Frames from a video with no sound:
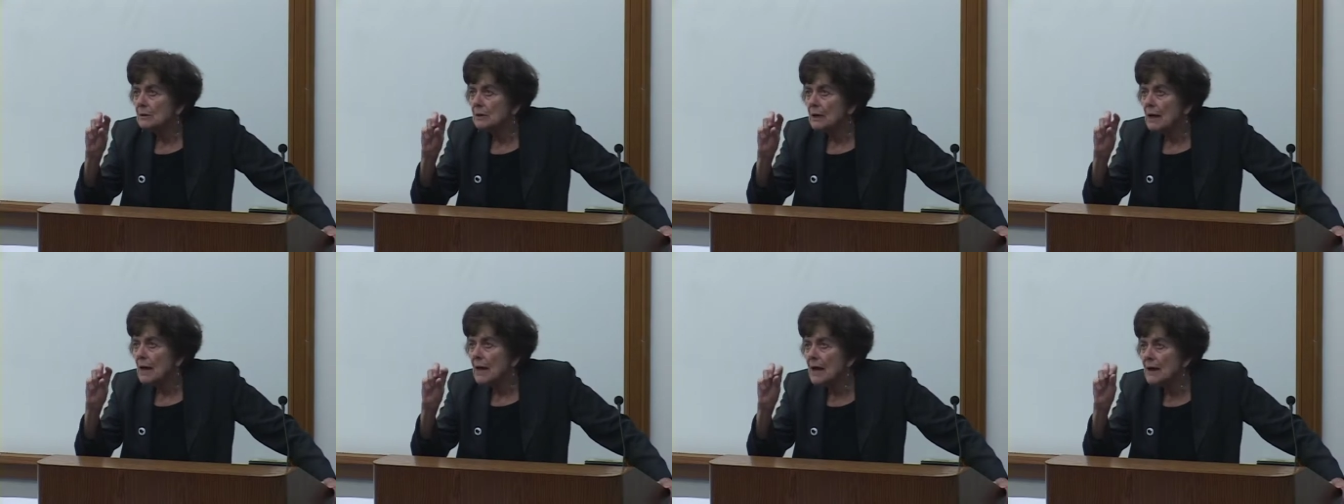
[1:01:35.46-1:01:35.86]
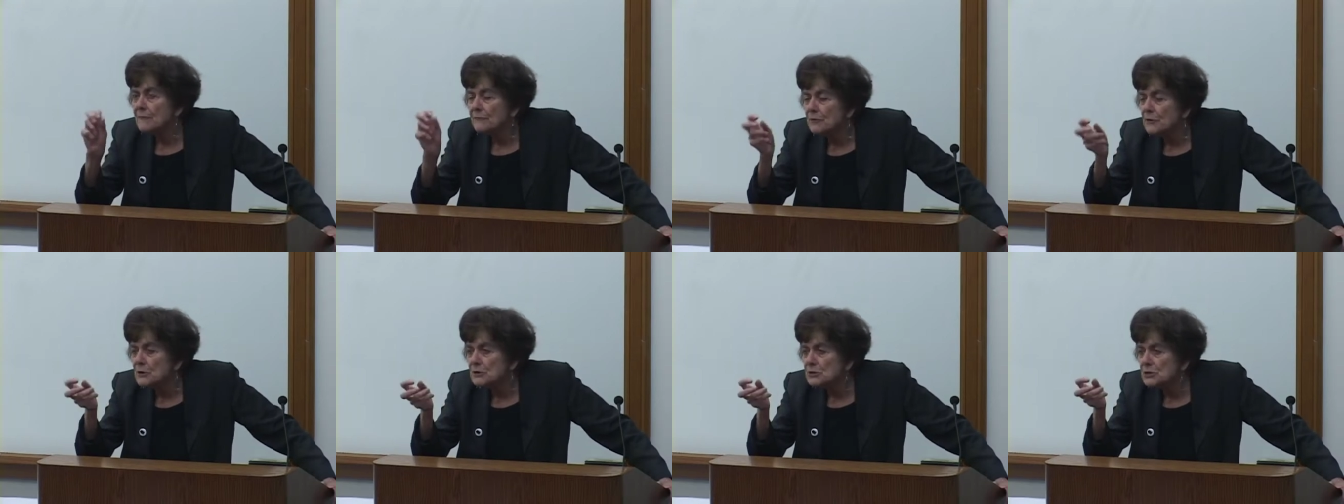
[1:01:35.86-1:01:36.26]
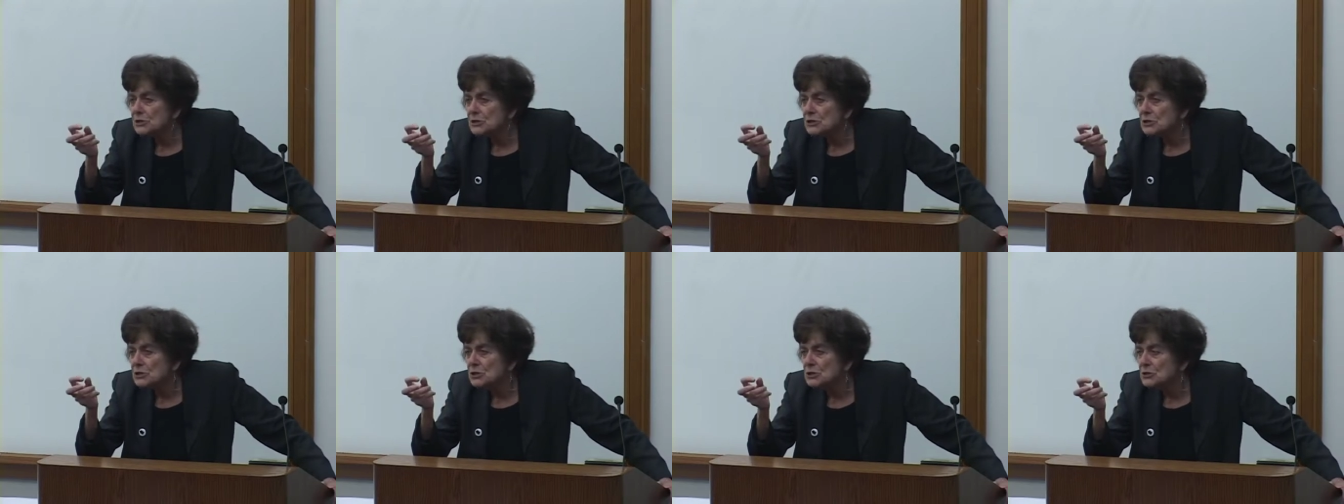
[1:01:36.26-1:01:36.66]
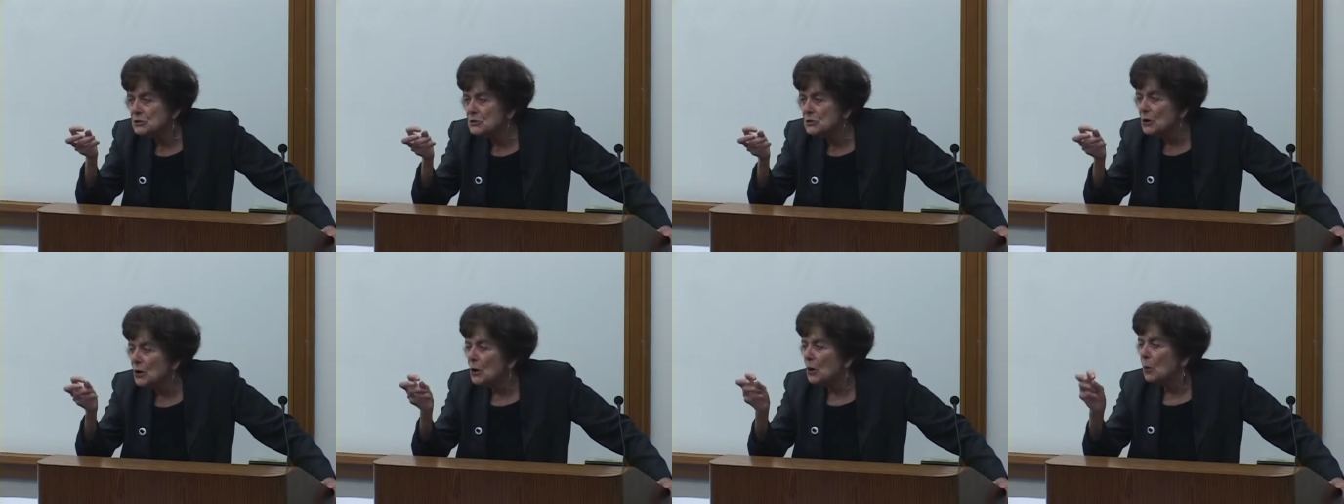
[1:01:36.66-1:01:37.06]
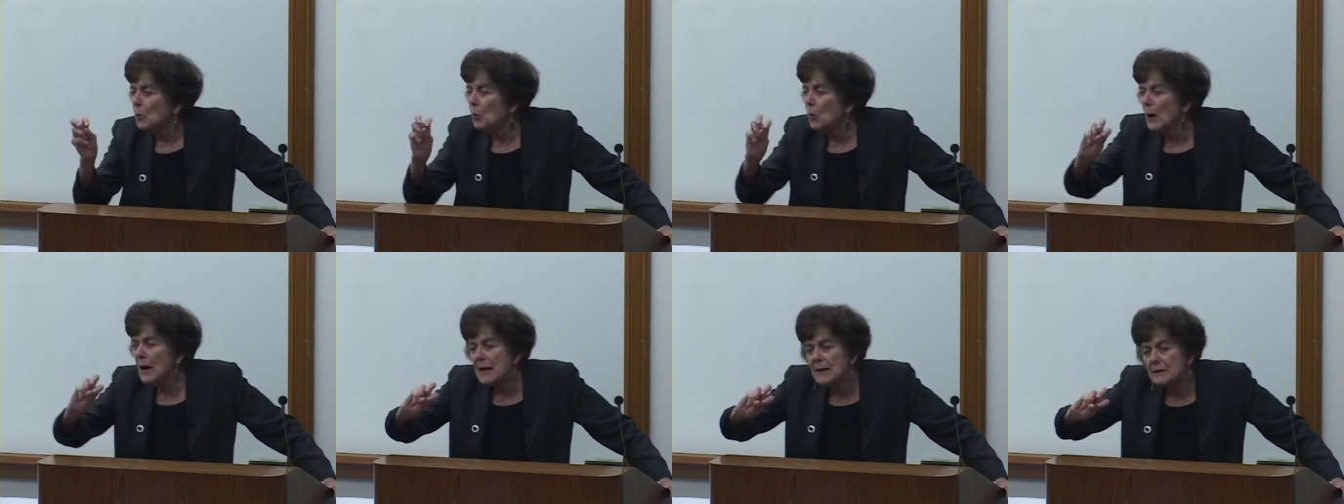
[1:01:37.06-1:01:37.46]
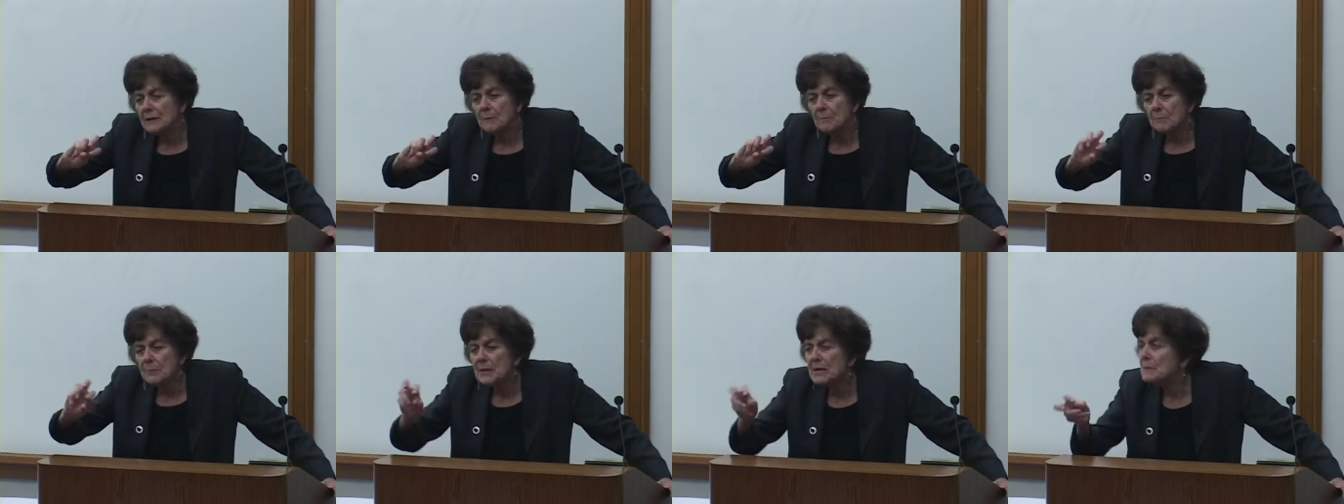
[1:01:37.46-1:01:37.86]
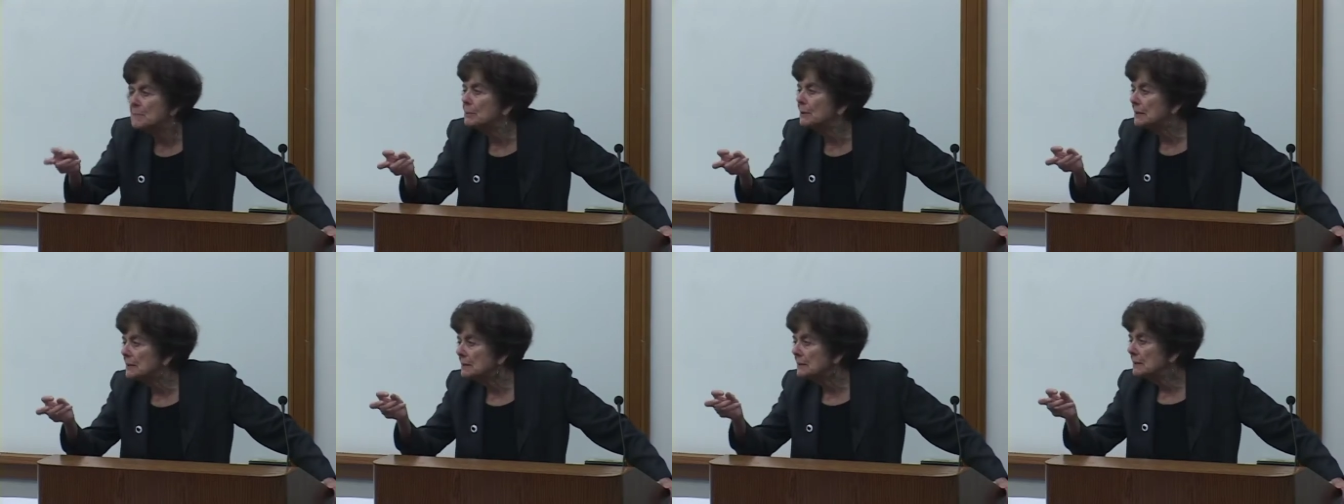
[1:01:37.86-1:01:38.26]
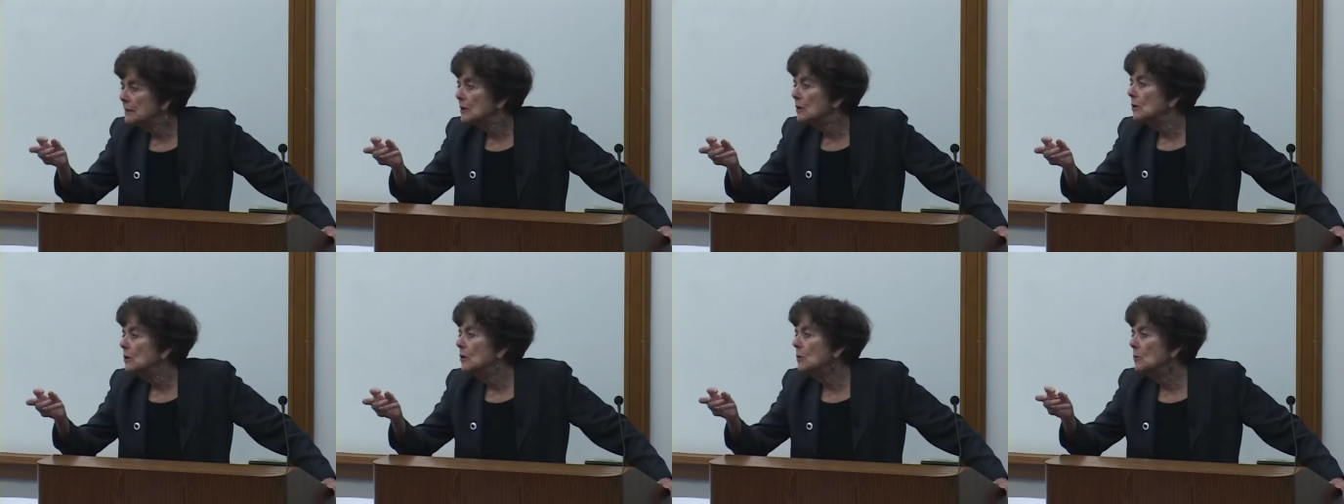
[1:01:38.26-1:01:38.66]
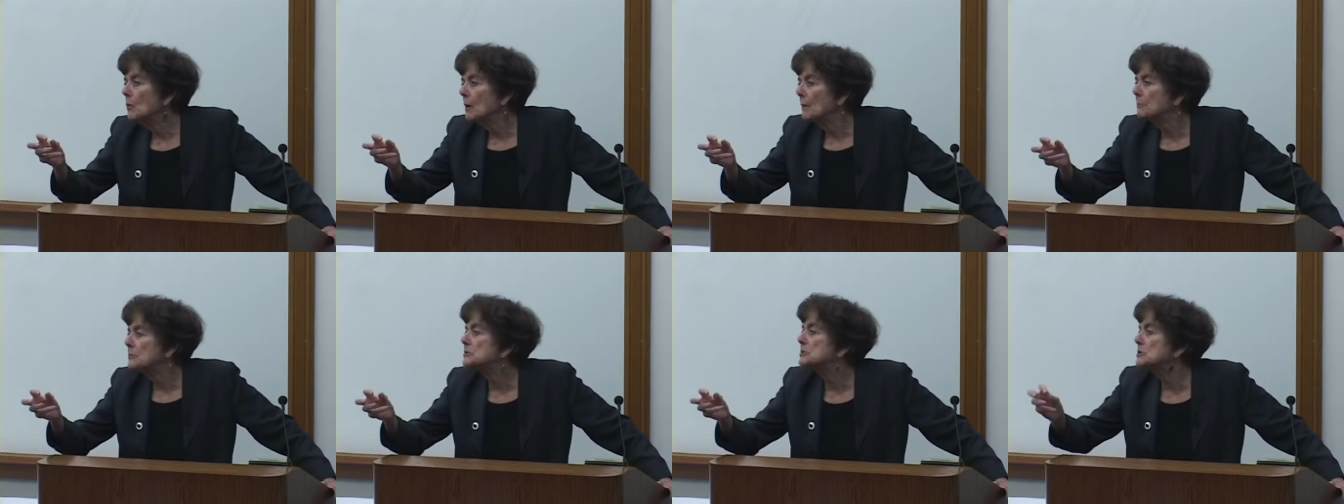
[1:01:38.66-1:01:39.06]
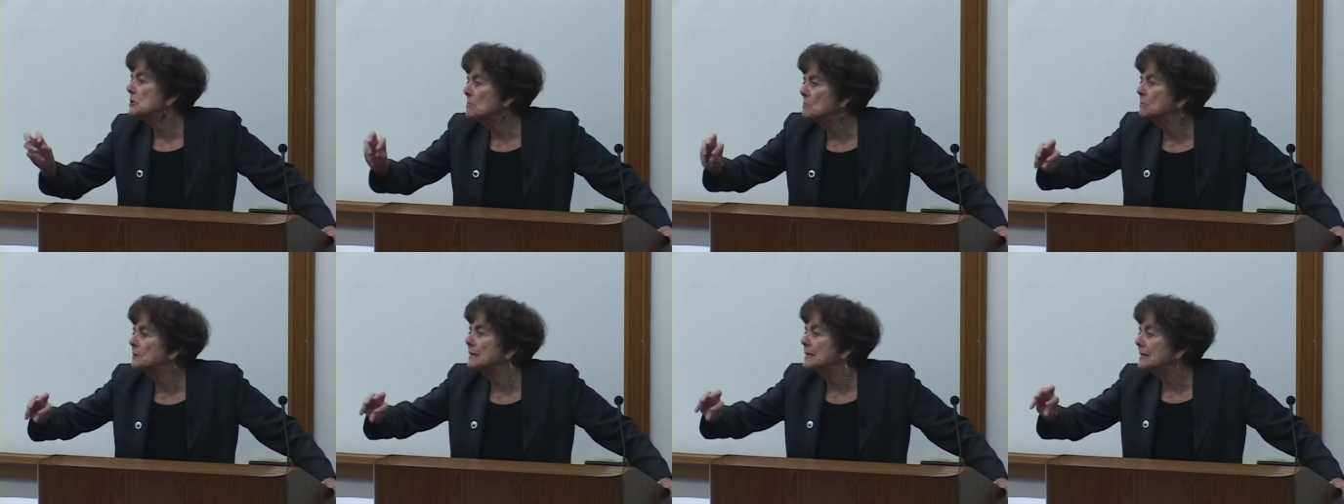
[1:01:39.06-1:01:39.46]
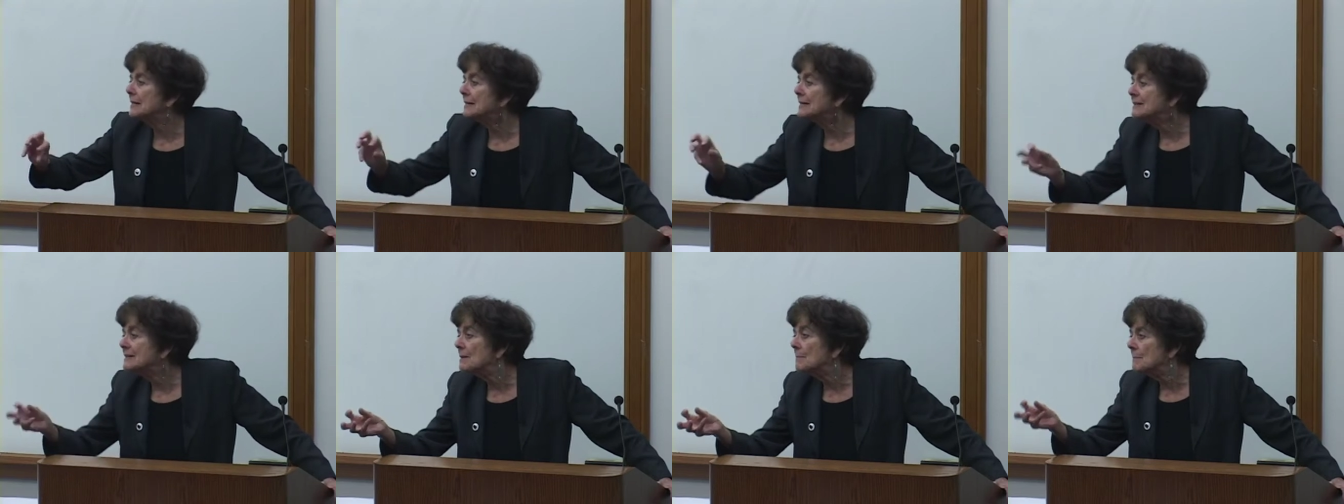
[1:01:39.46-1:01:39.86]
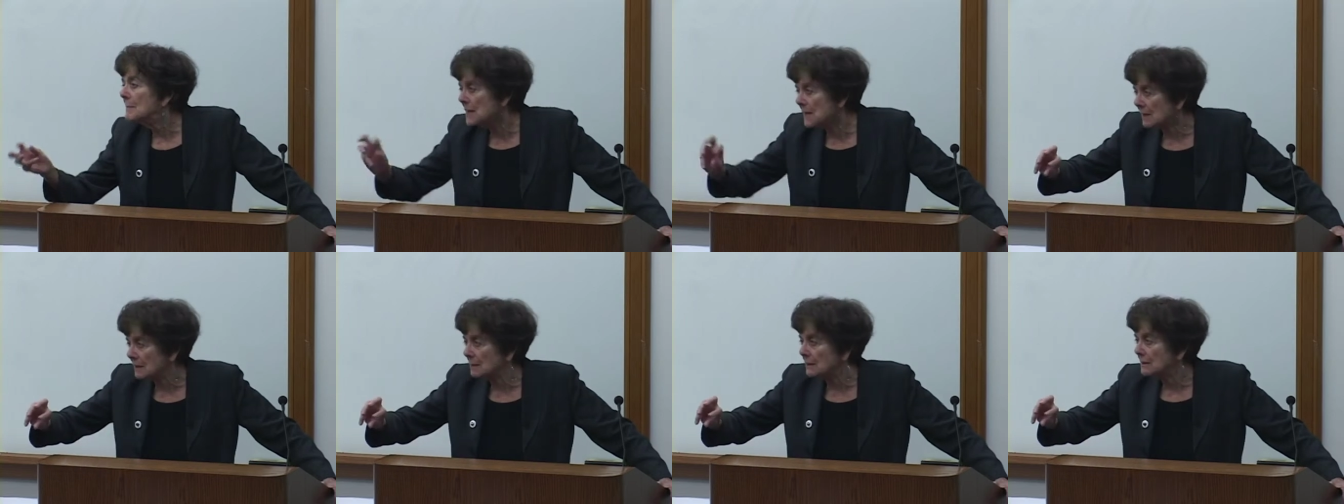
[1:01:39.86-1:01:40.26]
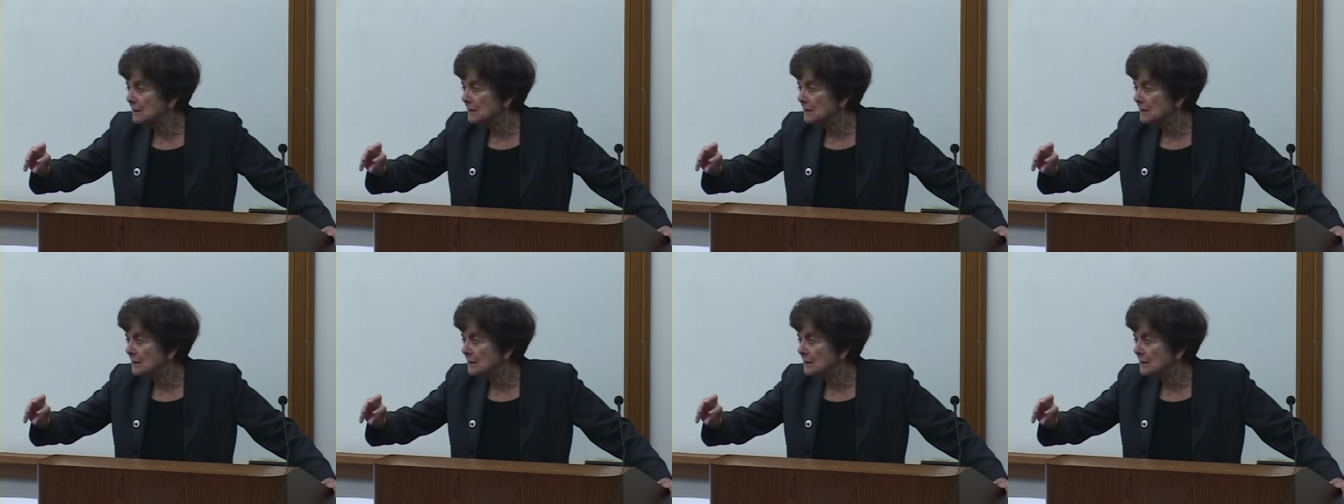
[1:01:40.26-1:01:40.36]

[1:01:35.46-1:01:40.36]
efforts to win people who are presumably in the middle.